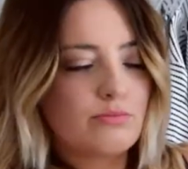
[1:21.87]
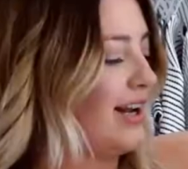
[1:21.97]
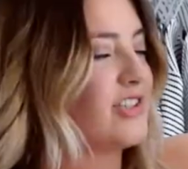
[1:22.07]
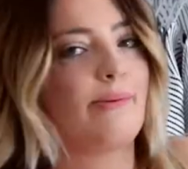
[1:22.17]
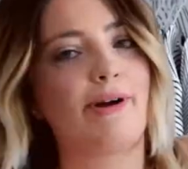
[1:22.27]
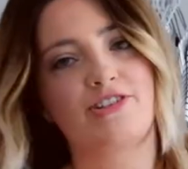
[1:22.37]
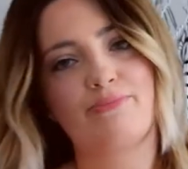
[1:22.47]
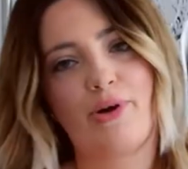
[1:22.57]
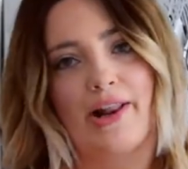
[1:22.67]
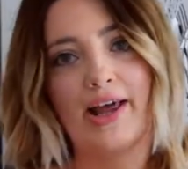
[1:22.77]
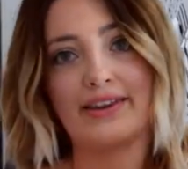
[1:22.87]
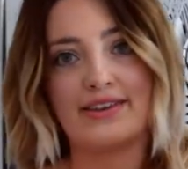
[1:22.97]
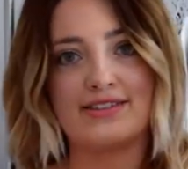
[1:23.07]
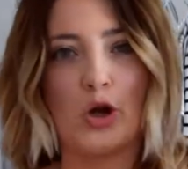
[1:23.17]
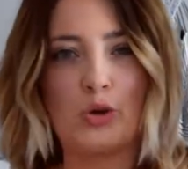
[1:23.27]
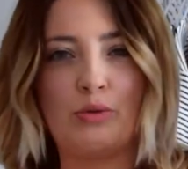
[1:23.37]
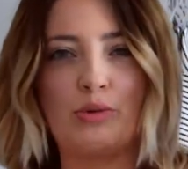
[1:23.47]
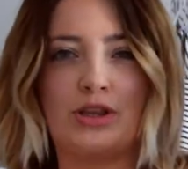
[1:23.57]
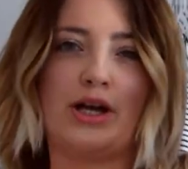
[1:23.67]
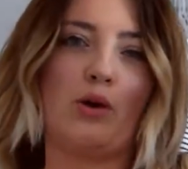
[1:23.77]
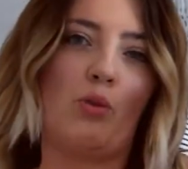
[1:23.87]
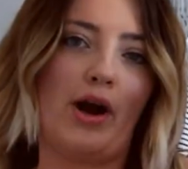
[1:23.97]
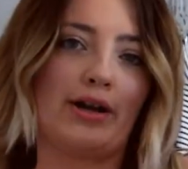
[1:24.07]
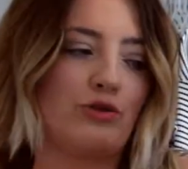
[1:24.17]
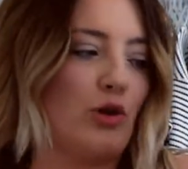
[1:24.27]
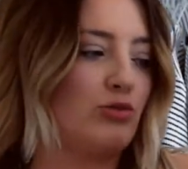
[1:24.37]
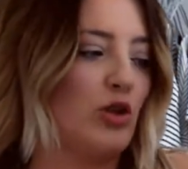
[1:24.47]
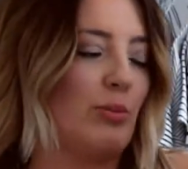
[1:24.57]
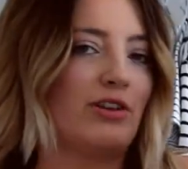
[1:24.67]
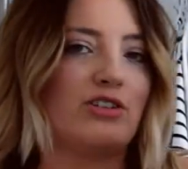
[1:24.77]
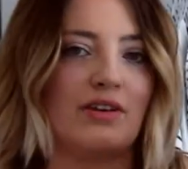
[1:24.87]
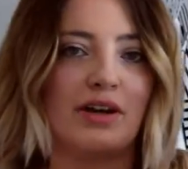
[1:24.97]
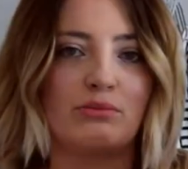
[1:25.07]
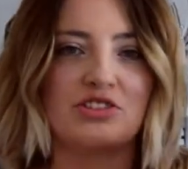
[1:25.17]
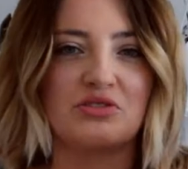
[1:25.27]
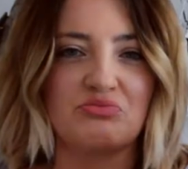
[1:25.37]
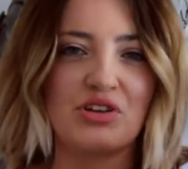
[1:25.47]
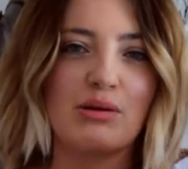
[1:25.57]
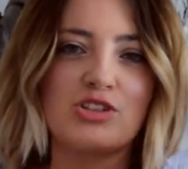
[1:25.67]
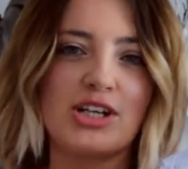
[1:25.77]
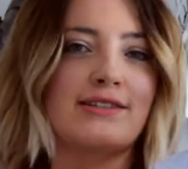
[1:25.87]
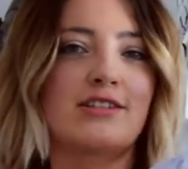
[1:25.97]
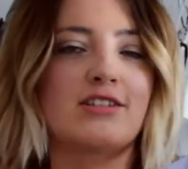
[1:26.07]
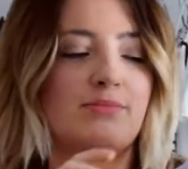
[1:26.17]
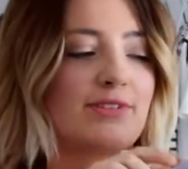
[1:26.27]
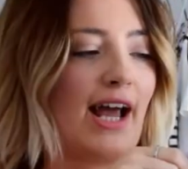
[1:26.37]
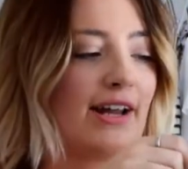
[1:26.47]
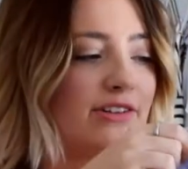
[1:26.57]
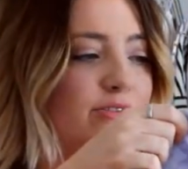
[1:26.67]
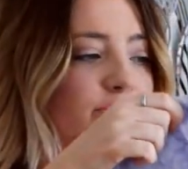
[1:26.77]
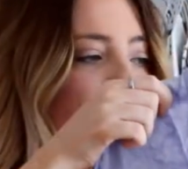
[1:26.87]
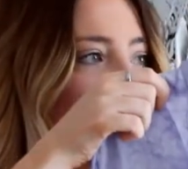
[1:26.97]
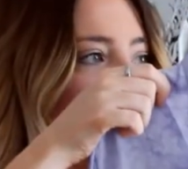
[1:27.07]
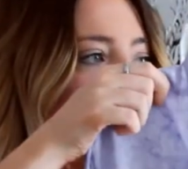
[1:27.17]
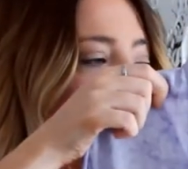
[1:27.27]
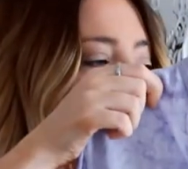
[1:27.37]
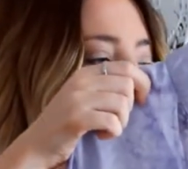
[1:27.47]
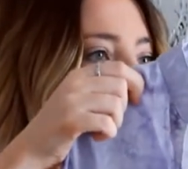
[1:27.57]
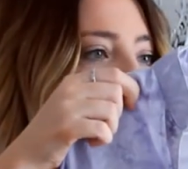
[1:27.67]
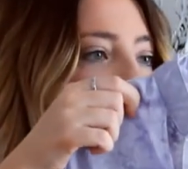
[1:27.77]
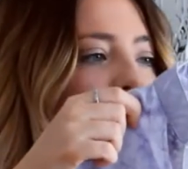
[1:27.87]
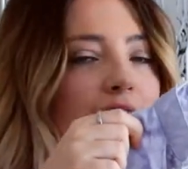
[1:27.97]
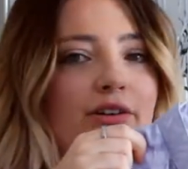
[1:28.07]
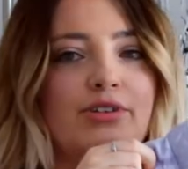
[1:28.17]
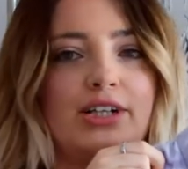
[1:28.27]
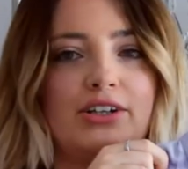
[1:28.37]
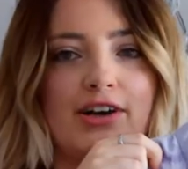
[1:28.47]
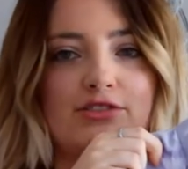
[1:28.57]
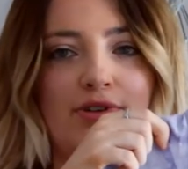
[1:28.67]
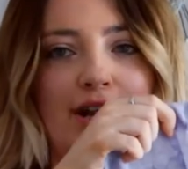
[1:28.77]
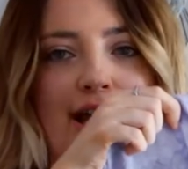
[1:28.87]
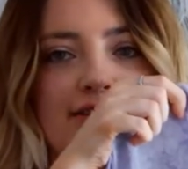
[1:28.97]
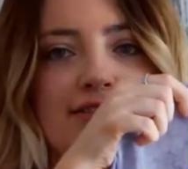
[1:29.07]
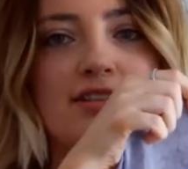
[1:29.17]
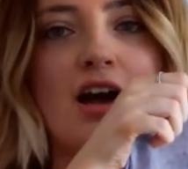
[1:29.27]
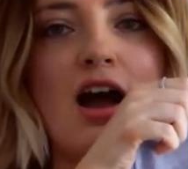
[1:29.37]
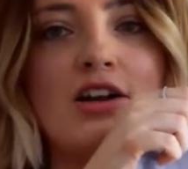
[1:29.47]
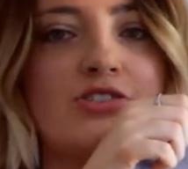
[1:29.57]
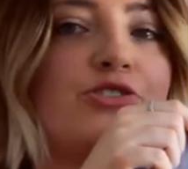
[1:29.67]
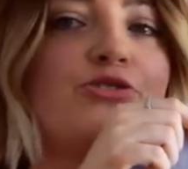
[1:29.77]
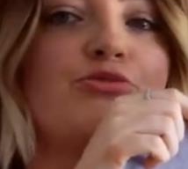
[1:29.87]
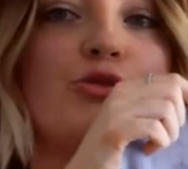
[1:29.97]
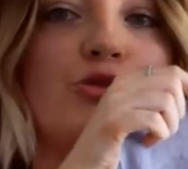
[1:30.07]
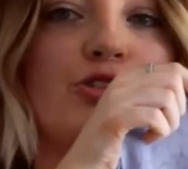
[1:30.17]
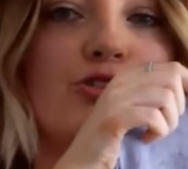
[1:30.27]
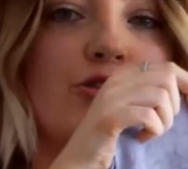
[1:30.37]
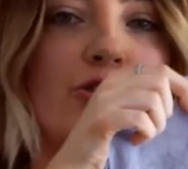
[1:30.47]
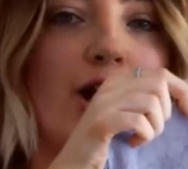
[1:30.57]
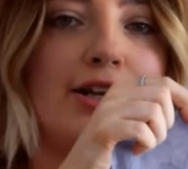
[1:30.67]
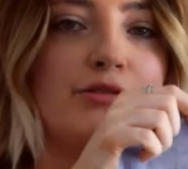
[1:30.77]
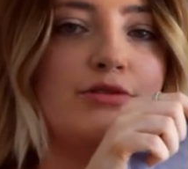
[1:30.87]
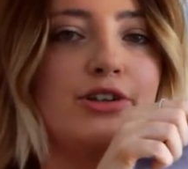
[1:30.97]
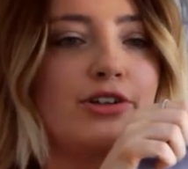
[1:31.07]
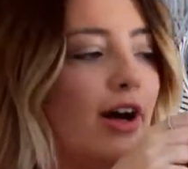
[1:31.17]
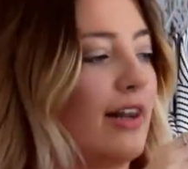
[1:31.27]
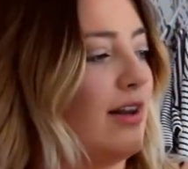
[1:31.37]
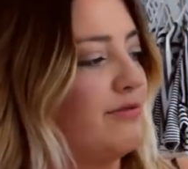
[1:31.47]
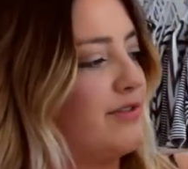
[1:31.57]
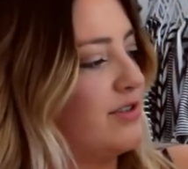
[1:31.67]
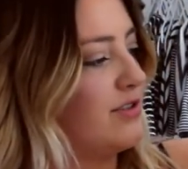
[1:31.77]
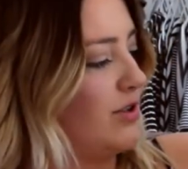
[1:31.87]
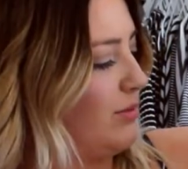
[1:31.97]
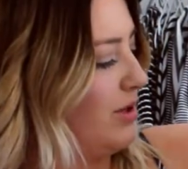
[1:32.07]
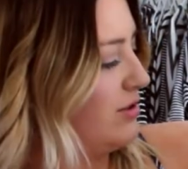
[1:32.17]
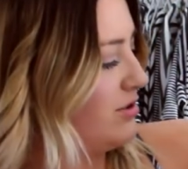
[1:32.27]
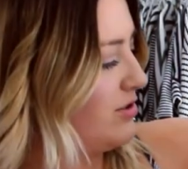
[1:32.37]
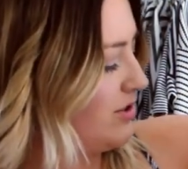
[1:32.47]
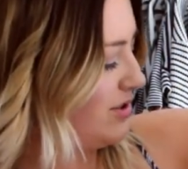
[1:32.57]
I can actually imagine wearing like this open with like a white crop top under it, with some ripped jeans and some sandals for a nice summer look, like a really nice relaxed, just threw this on kind of look. I love this so much.